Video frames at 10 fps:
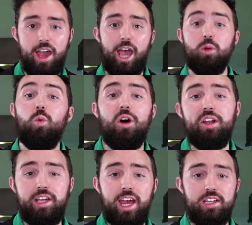And one
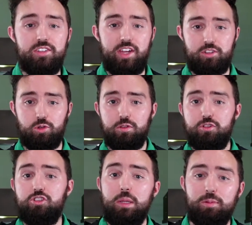again is that sort of
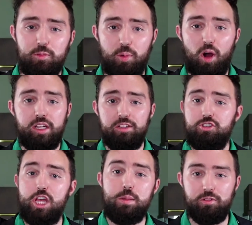shape of the body, the
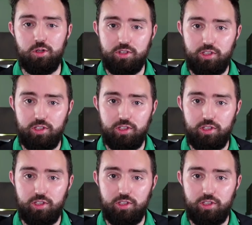shape of those